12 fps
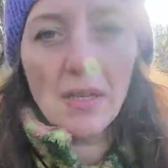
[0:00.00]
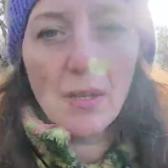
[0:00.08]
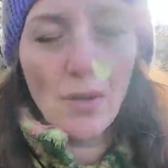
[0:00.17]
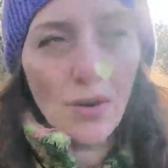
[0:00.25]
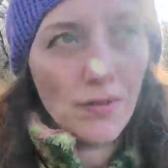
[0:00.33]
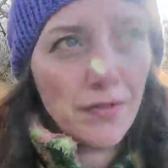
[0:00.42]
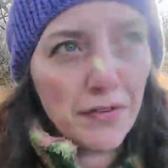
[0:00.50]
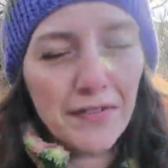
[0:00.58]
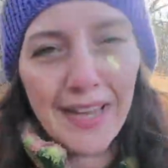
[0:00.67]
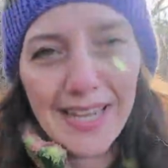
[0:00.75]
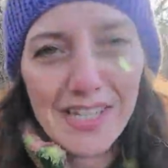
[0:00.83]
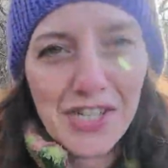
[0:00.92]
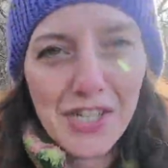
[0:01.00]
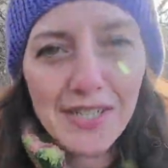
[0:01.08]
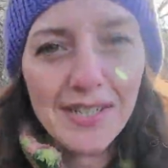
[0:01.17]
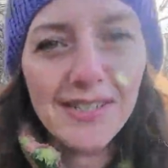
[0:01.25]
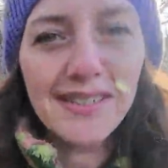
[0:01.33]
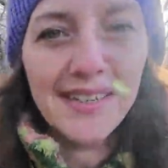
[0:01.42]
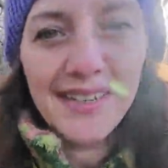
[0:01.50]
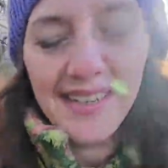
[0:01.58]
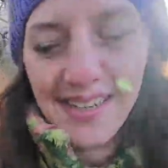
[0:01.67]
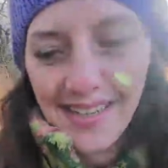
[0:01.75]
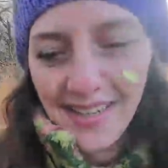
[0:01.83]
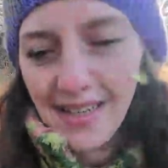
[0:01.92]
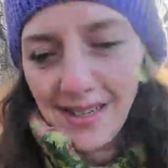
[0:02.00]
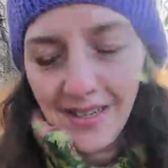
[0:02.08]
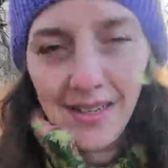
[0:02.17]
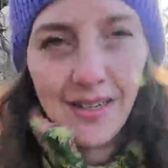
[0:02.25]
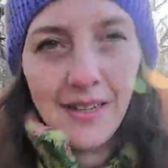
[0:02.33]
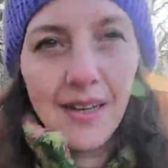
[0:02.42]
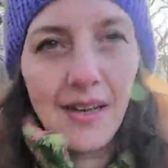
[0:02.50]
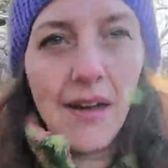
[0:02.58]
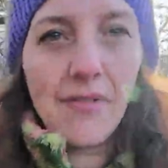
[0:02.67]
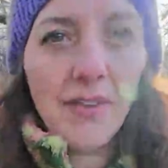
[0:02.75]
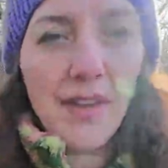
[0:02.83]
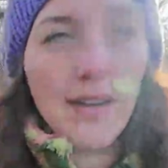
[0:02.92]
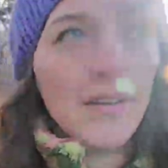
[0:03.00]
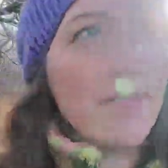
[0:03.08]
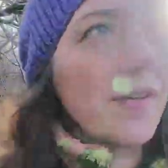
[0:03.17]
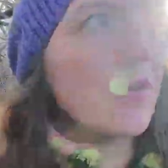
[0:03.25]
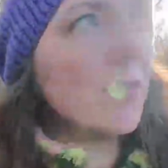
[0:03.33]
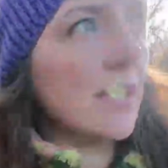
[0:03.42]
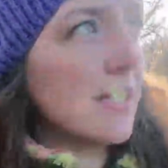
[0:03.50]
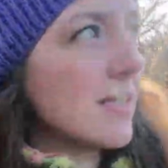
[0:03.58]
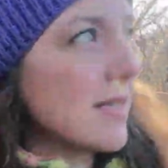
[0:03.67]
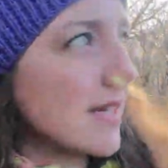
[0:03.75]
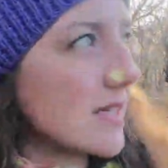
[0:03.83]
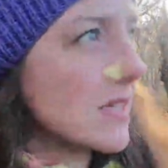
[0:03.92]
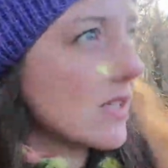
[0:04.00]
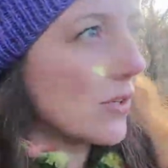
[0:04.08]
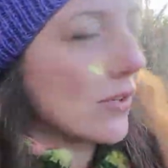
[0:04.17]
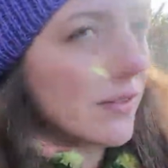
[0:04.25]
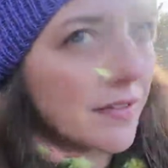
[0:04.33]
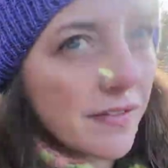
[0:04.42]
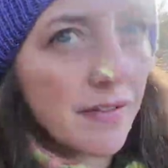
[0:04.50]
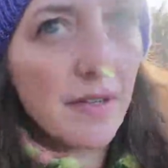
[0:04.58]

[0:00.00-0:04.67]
a lot of reflection. I've kind of felt this sense of